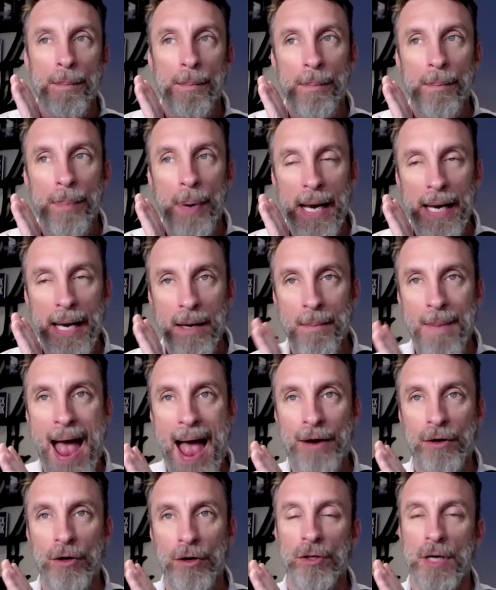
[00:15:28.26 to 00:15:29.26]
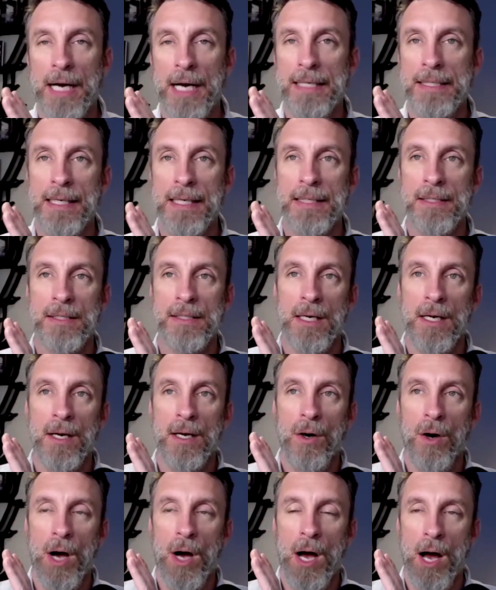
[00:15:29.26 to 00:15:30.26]
But in a macro crisis,
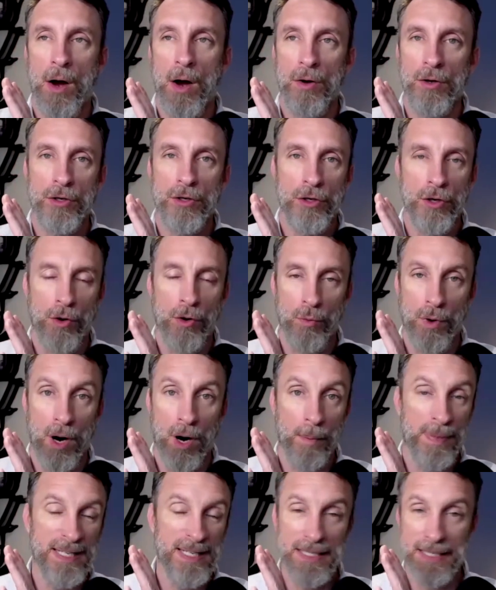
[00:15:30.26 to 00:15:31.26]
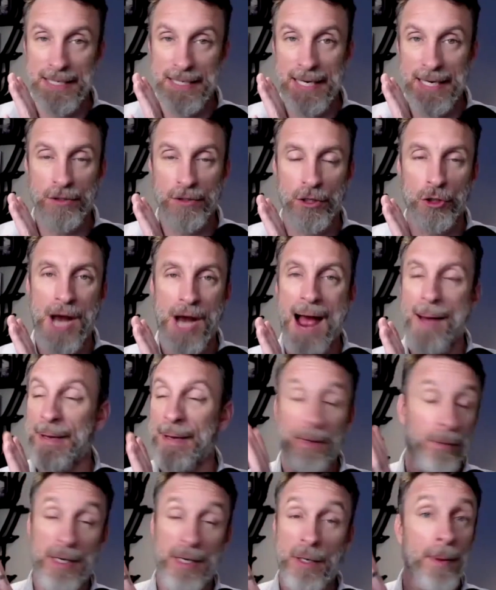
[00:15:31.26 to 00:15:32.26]
uh, you know, our business sales are dropping.
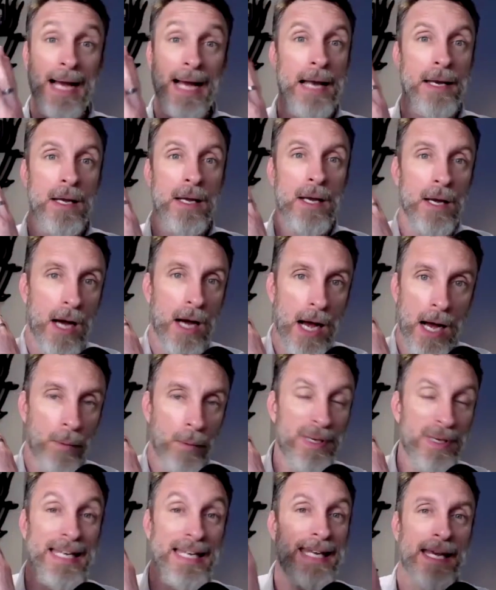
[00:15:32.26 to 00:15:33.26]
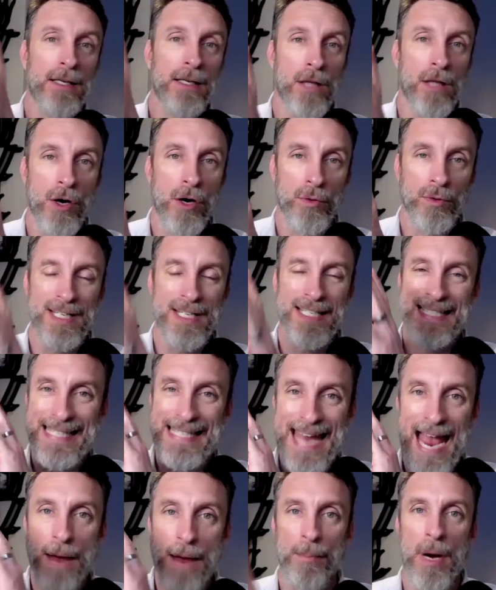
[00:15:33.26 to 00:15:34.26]
We're going, oh my God, uh, we need to take a loan, just
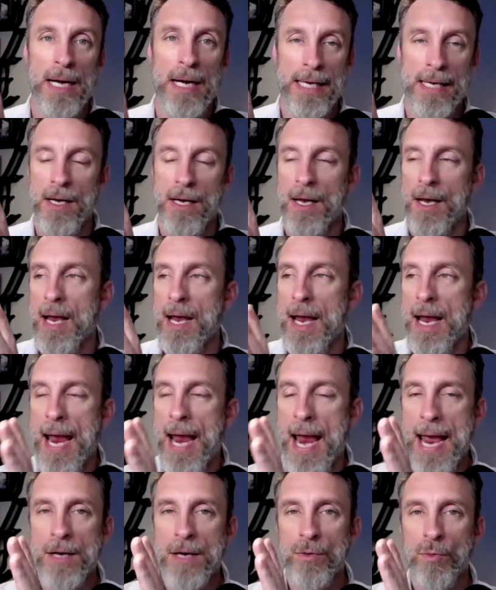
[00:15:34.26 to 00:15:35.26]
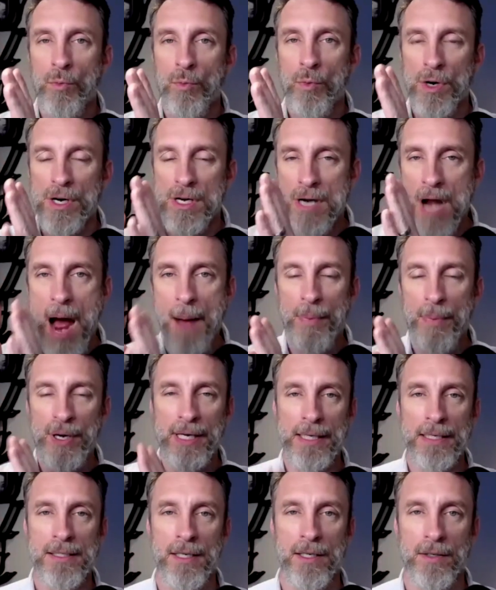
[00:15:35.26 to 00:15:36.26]
get money. And we're not putting
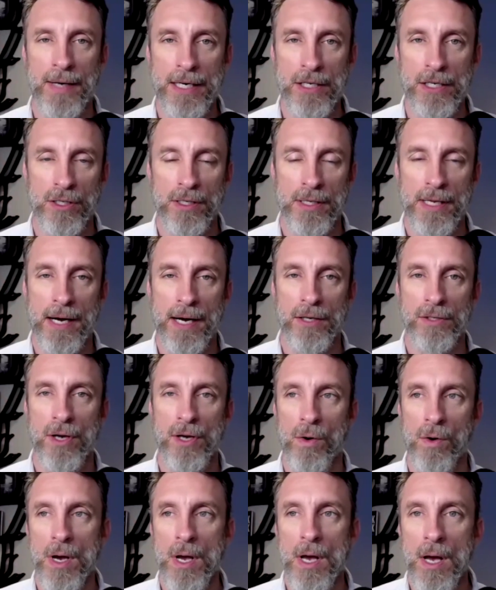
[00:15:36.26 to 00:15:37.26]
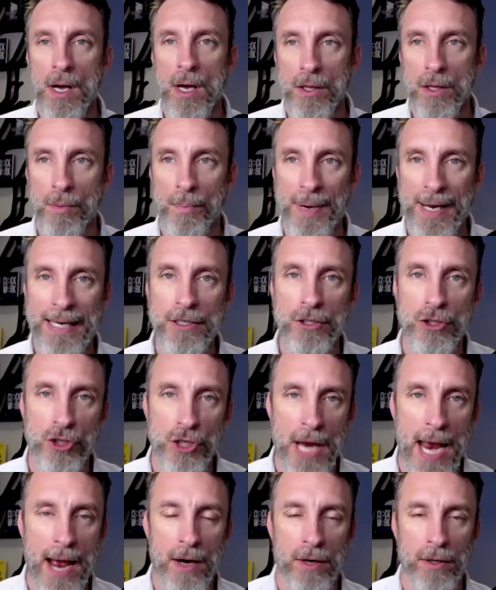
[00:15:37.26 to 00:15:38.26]
consideration in there. So the biggest
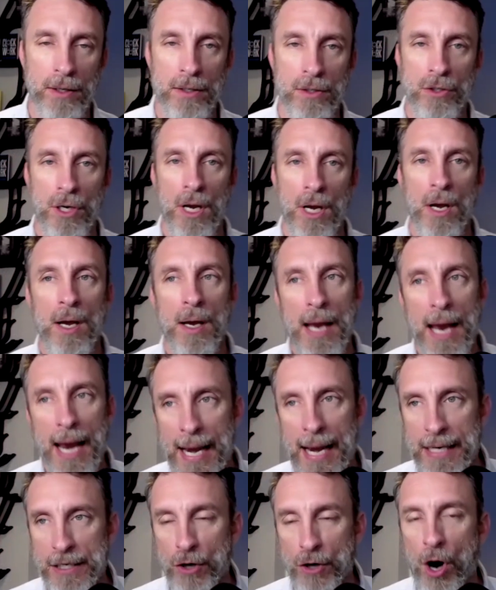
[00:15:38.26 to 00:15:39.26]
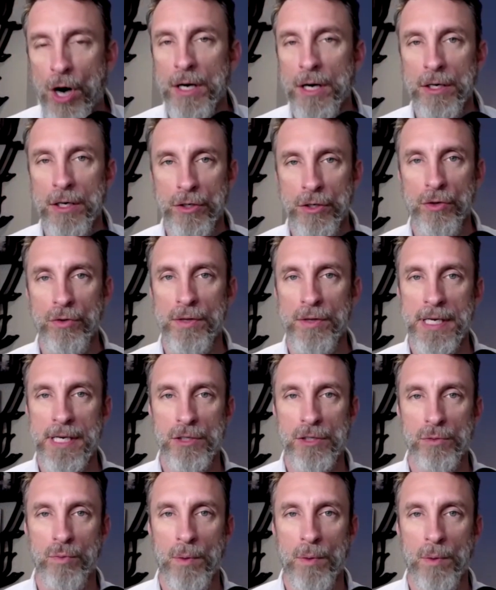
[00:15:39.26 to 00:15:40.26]
challenge, and it's hard to do this
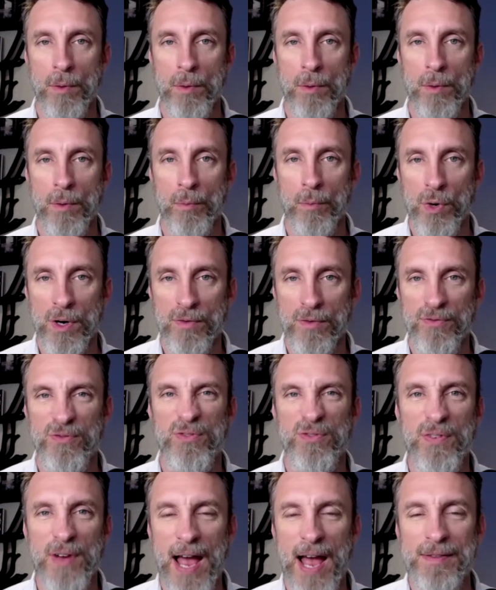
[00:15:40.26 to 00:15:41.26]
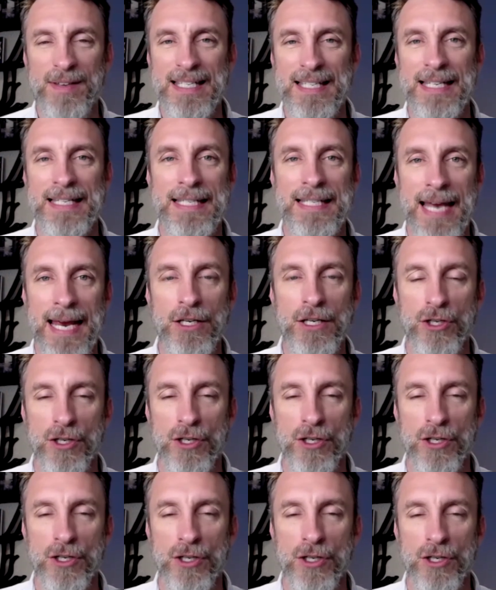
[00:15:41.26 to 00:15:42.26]
when we're had the sensation
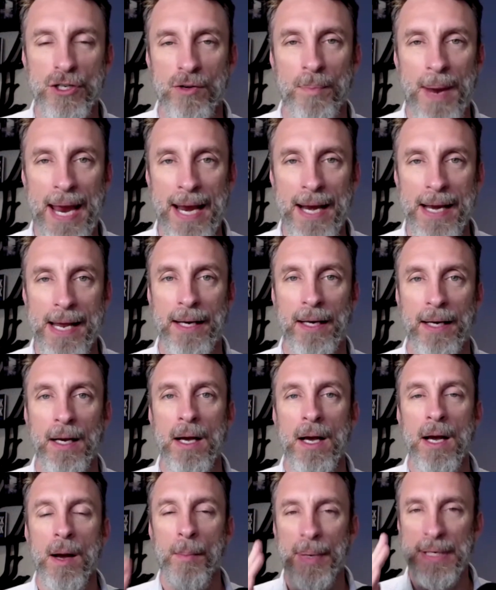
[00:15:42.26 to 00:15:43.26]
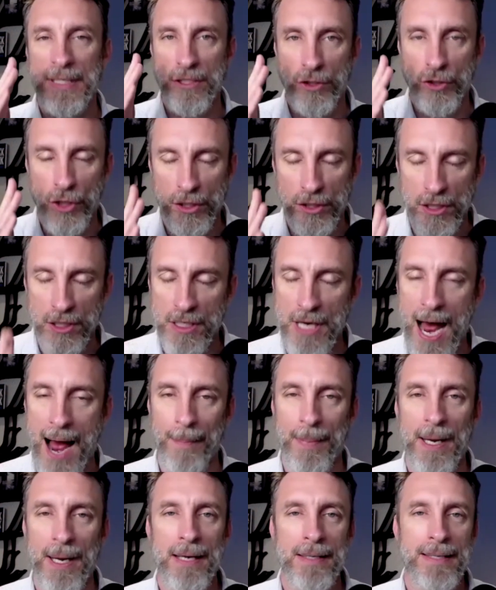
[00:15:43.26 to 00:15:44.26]
of panic, but it's just to stop
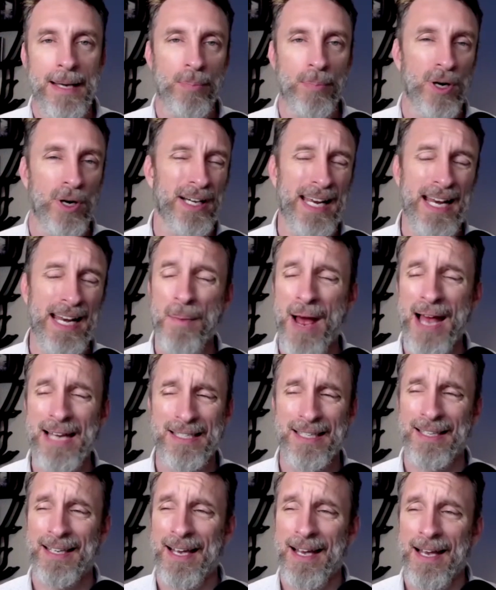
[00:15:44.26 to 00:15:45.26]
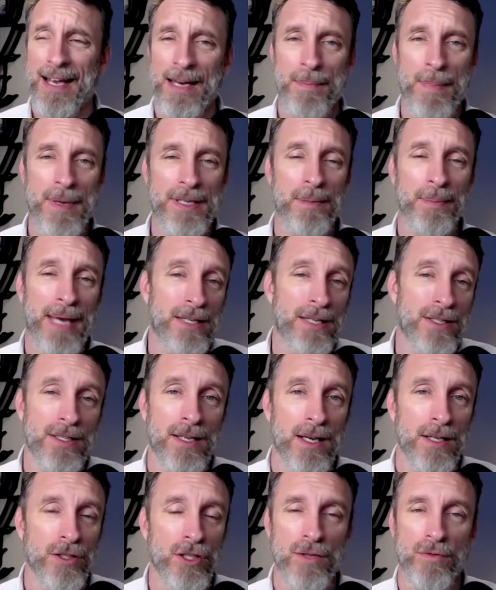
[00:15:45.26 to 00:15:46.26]
temporarily. And I'm asking, in some cases,
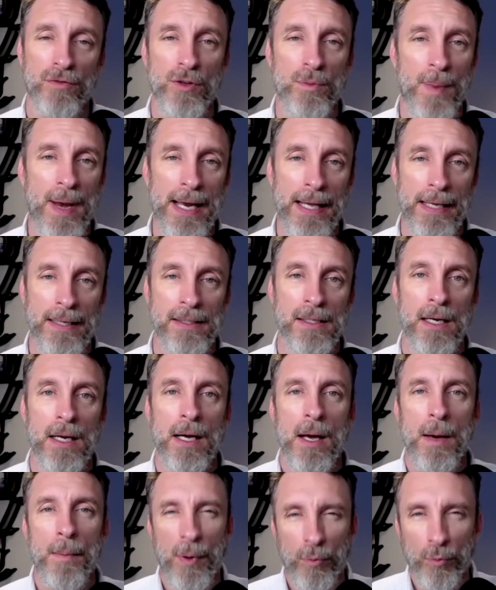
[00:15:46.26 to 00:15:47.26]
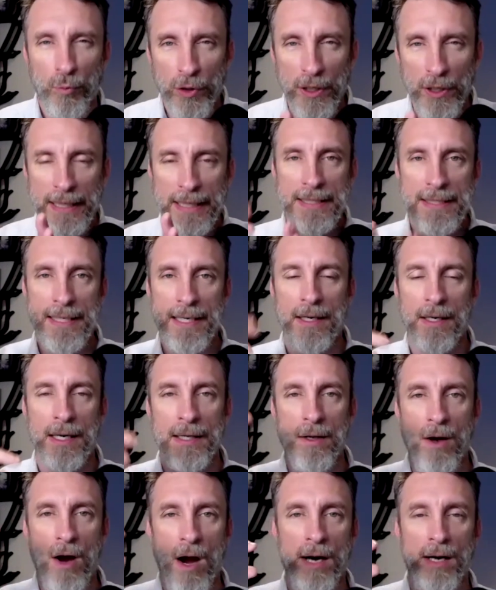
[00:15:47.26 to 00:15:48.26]
just a few minutes, but really consider in the
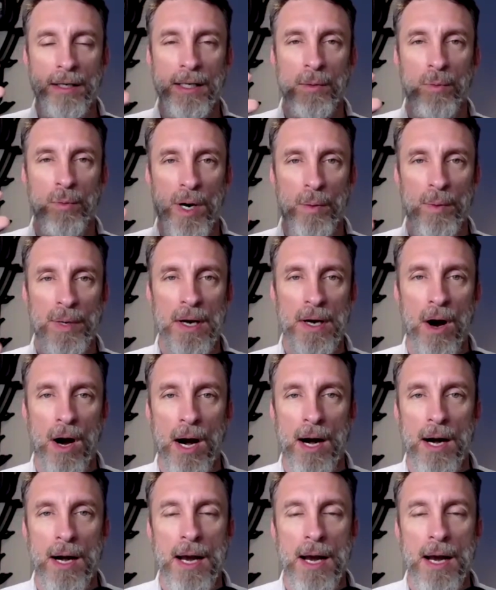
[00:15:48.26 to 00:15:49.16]
hierarchy where we are.